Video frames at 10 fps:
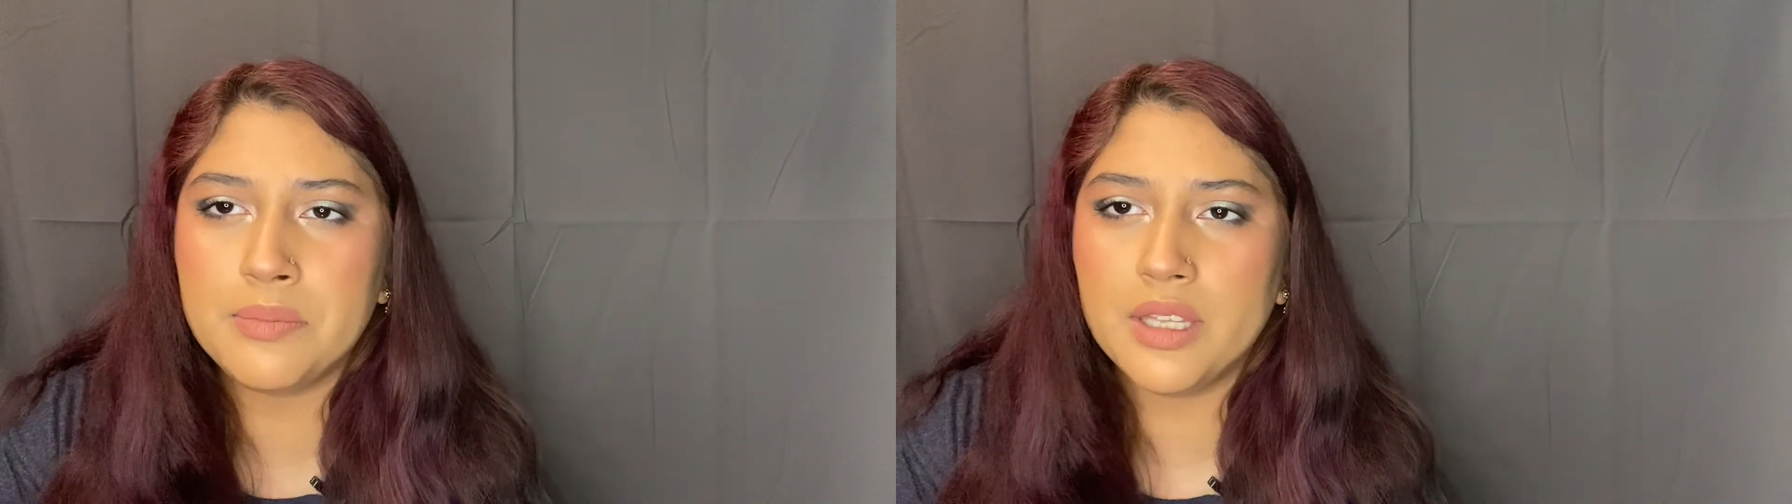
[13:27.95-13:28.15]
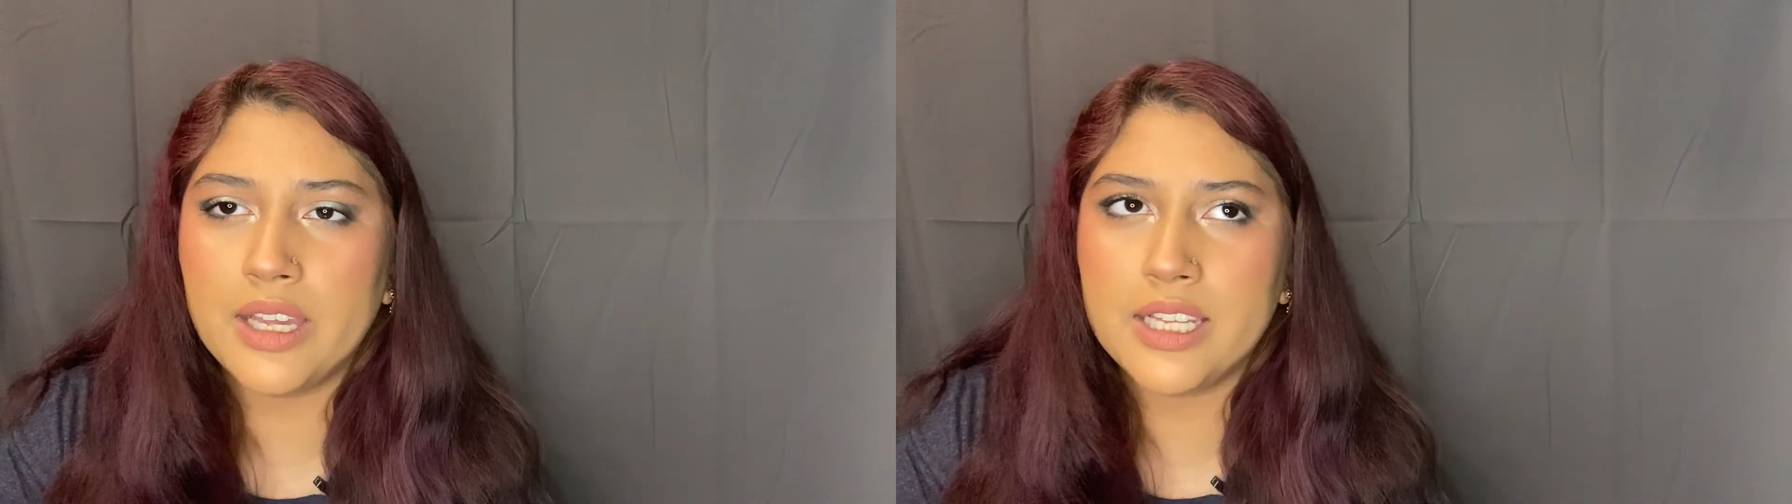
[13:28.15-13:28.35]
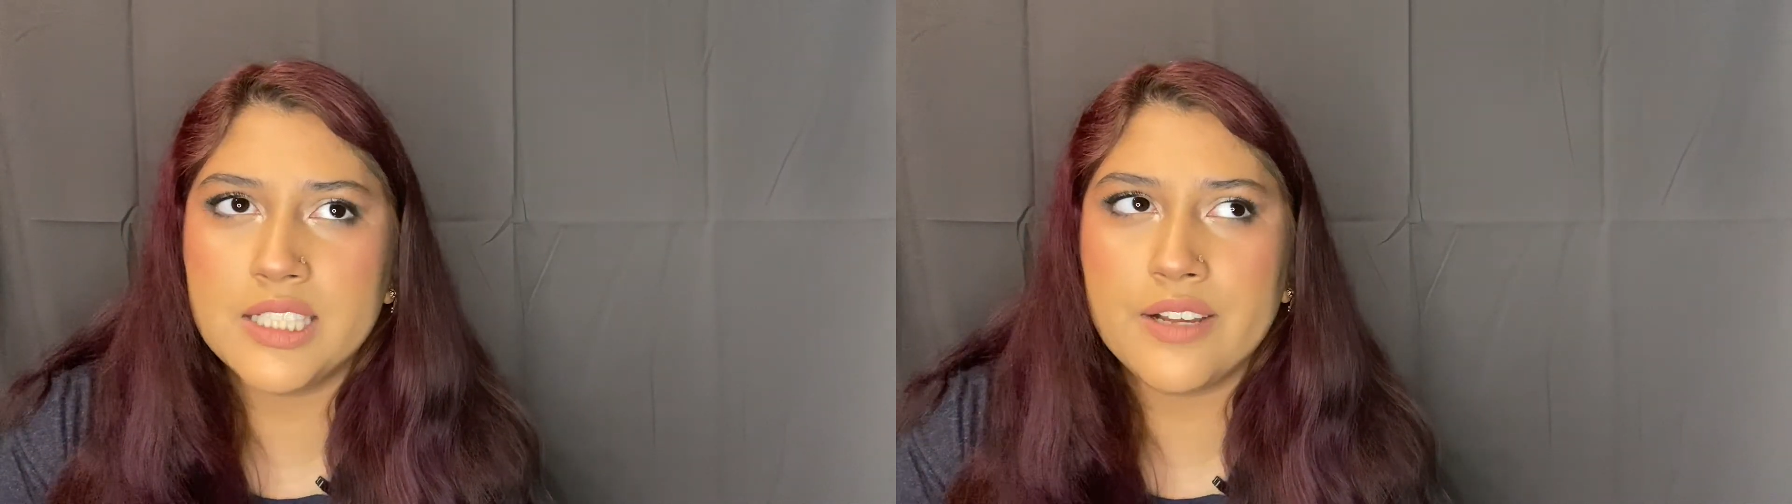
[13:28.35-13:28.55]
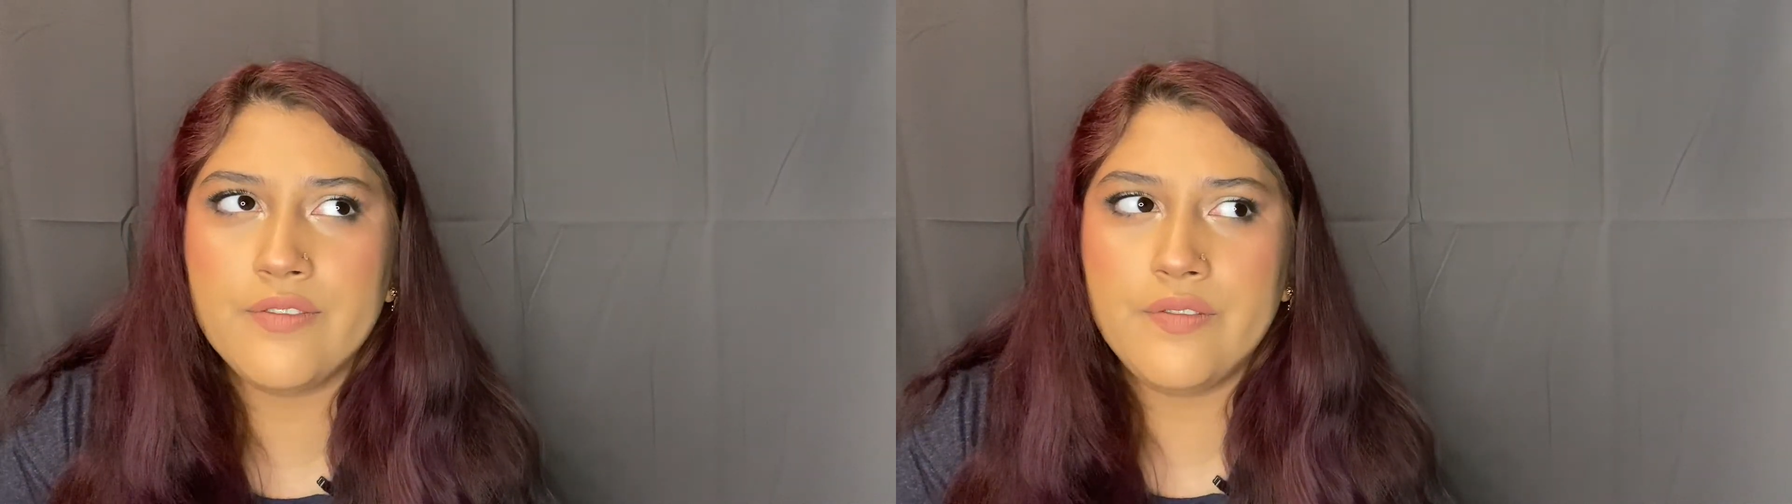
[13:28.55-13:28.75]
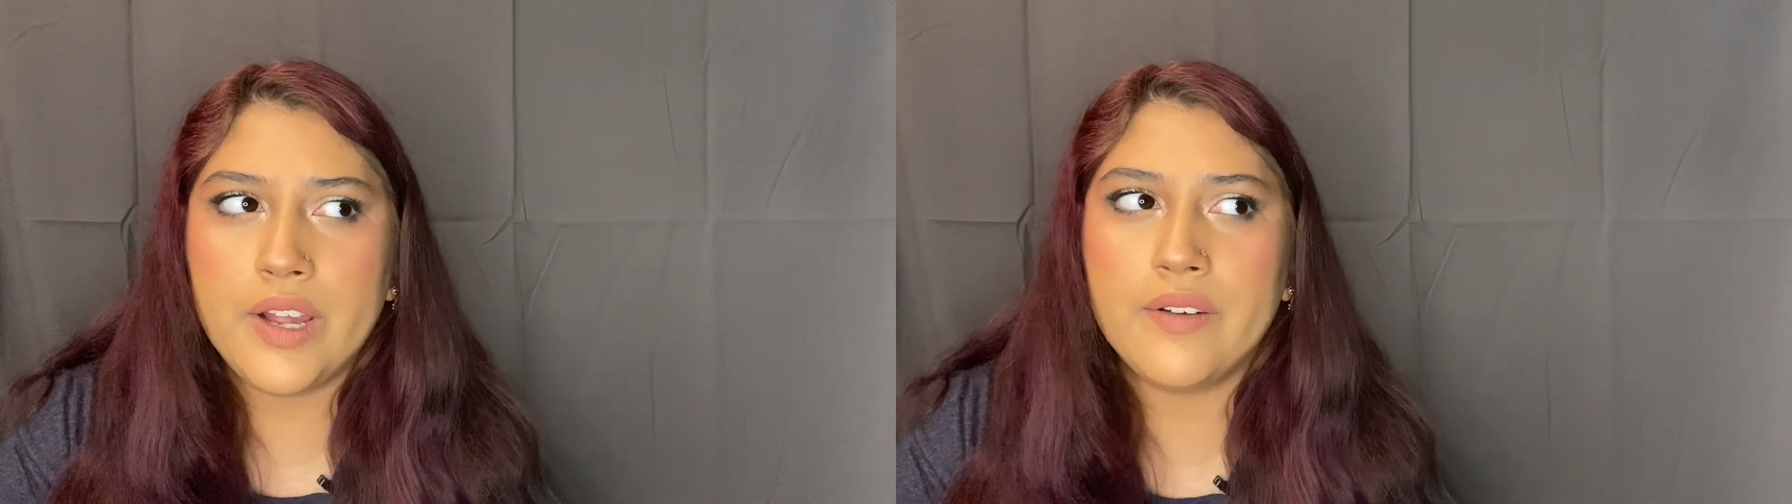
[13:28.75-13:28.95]
but like it's like a
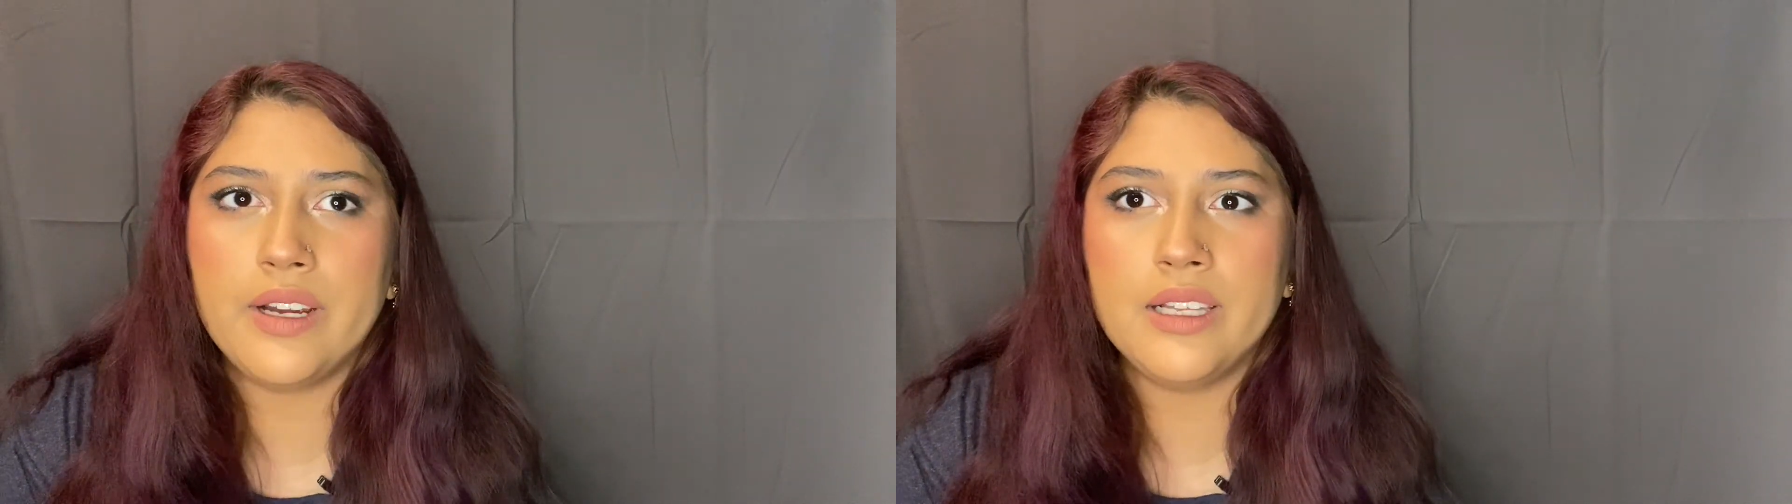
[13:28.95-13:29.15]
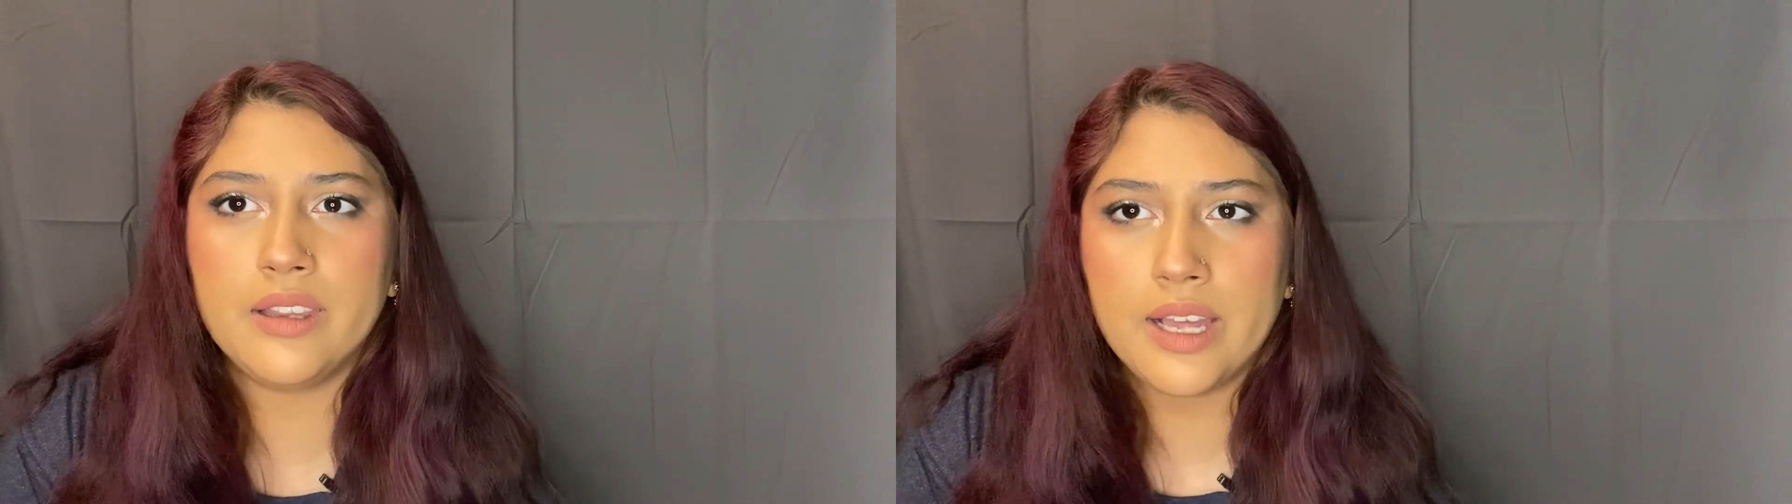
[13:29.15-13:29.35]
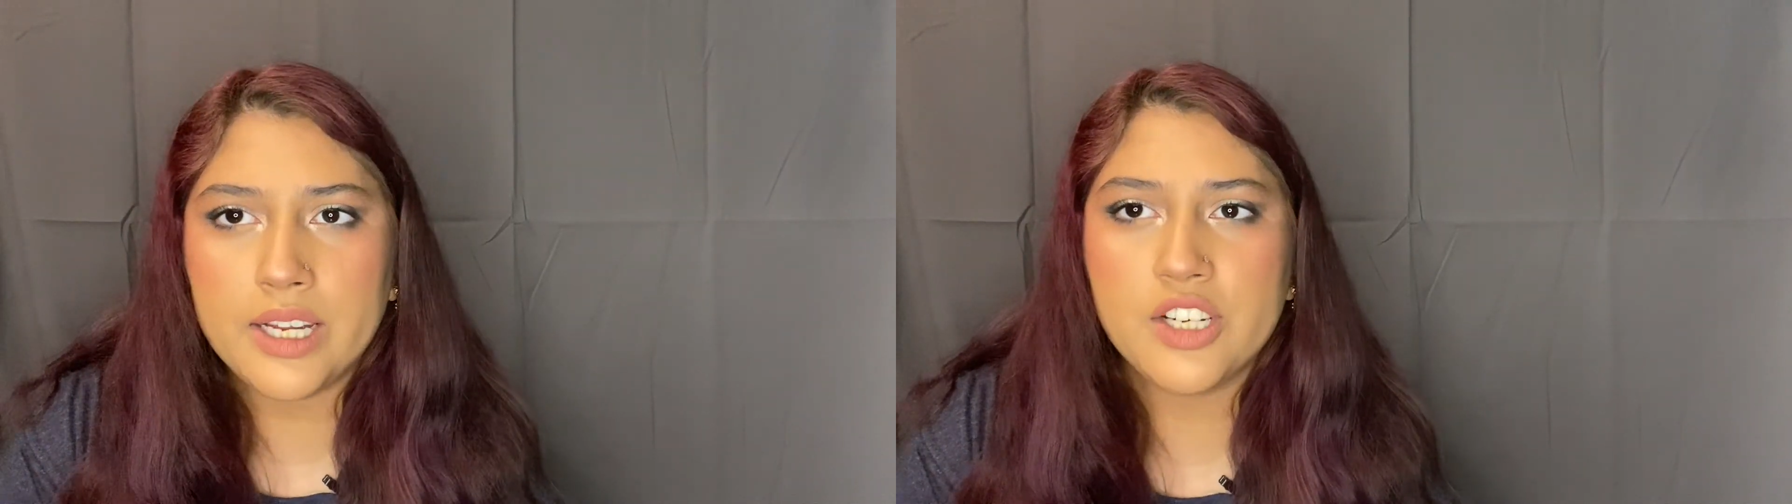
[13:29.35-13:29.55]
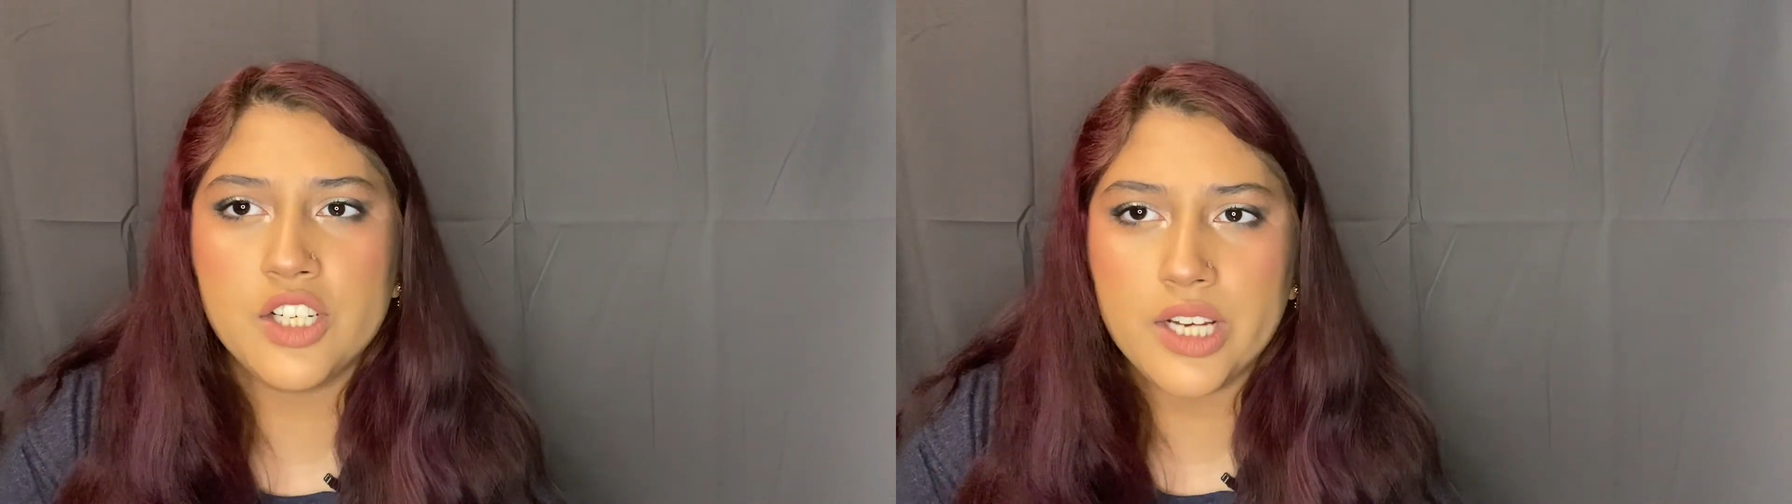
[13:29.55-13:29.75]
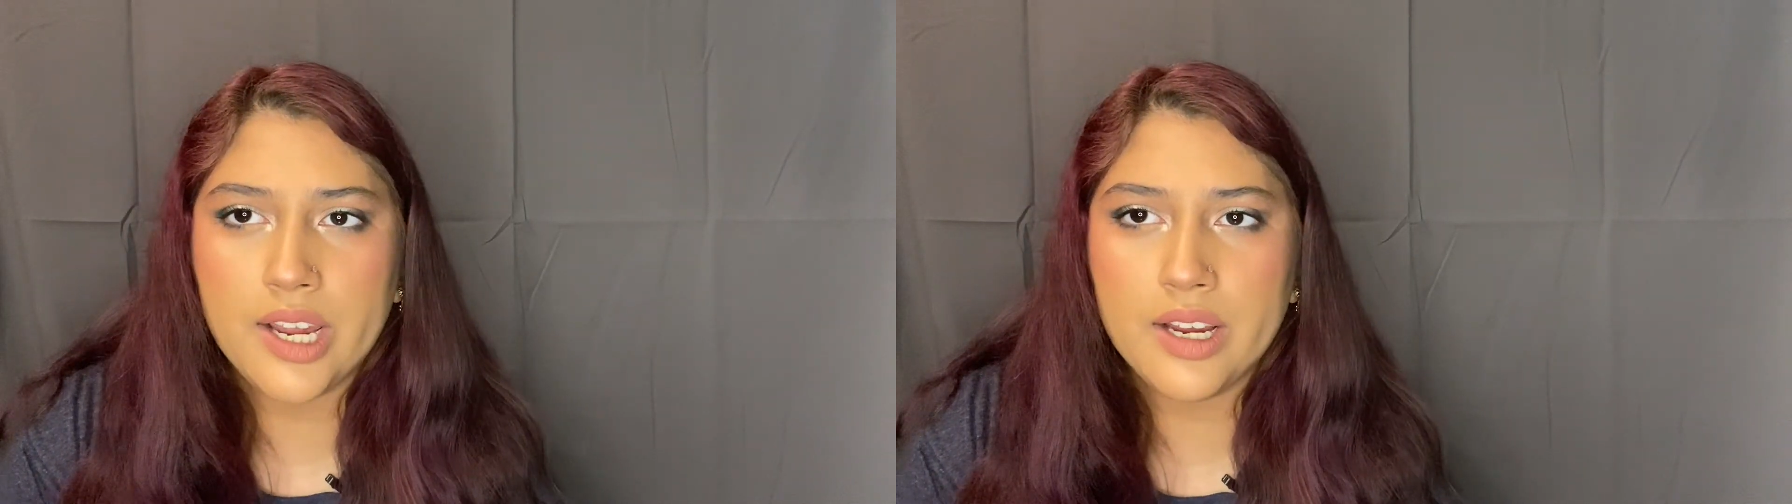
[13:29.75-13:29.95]
very light
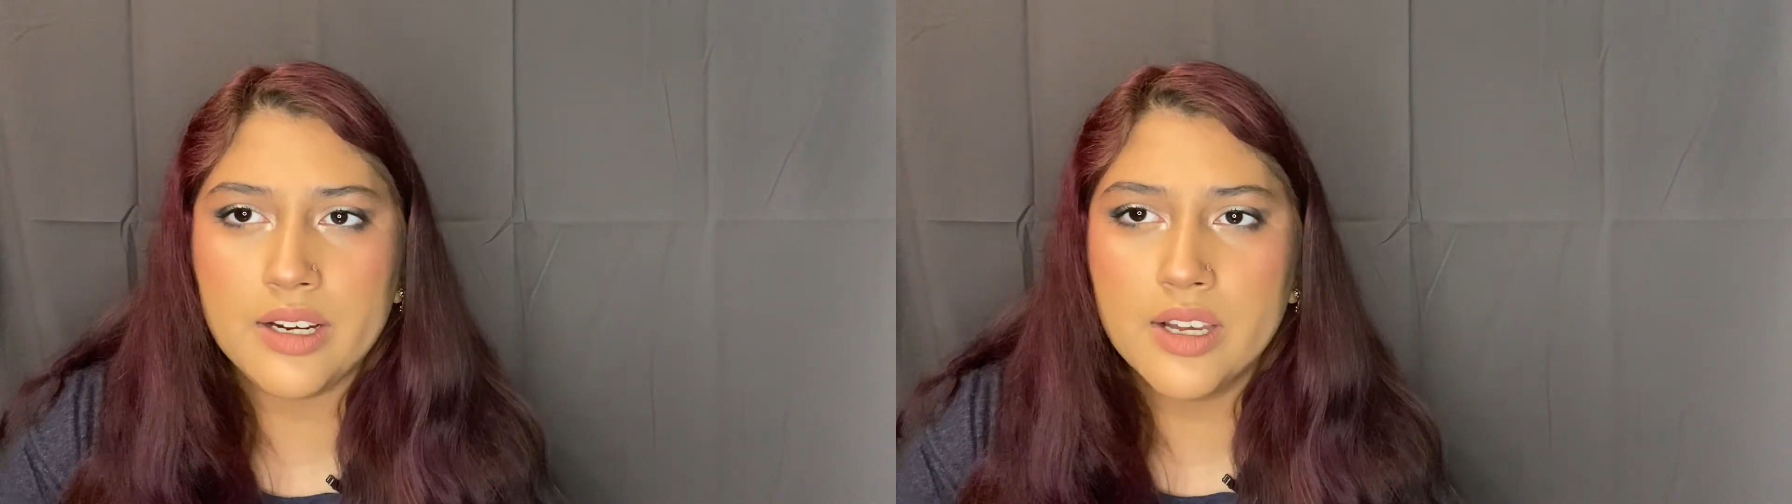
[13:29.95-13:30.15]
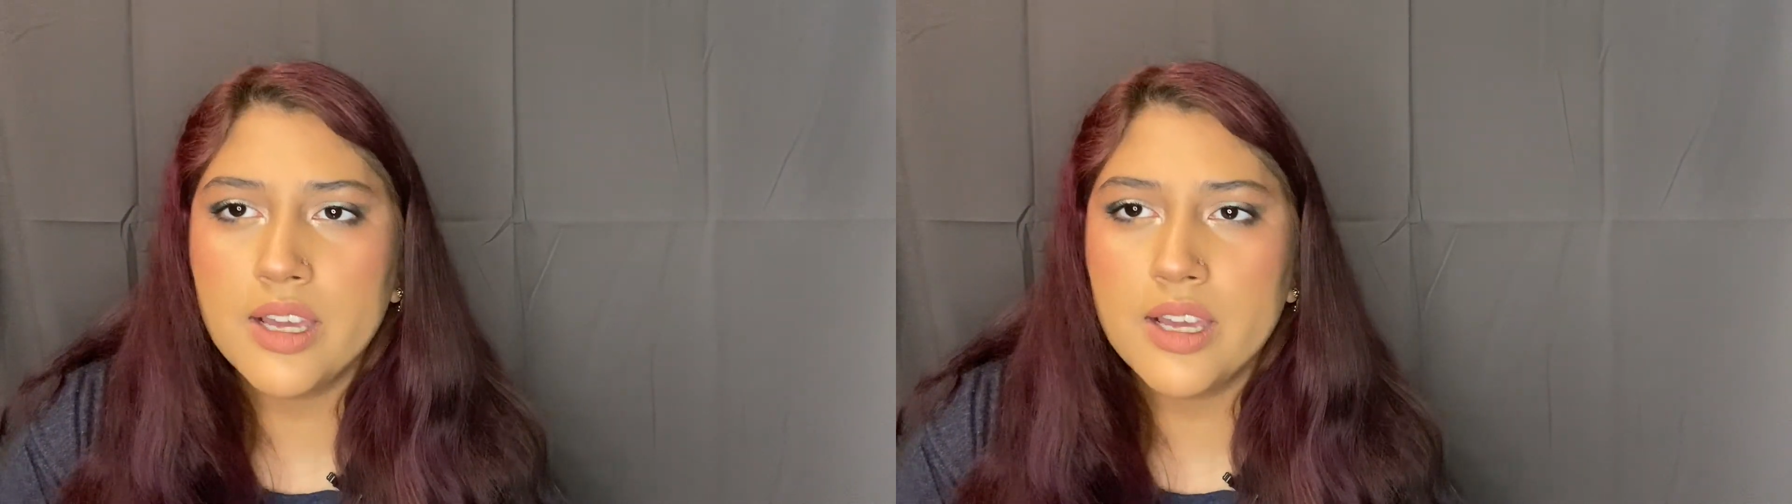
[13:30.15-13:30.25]
shade,